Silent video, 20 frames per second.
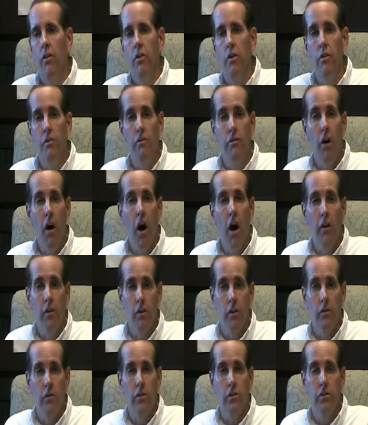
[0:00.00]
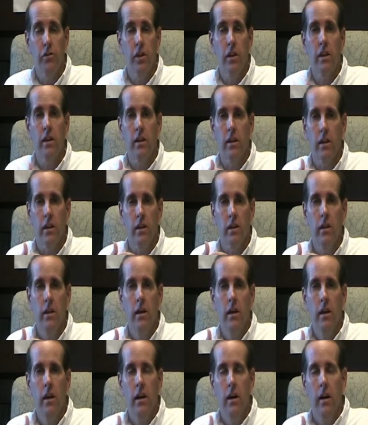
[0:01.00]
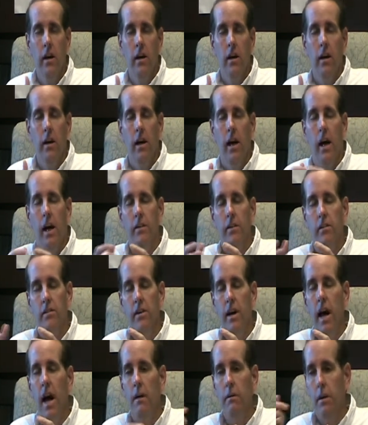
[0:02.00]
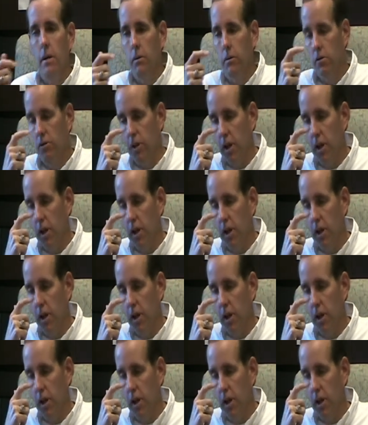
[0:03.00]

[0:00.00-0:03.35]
the father of this thinking. At the time when he was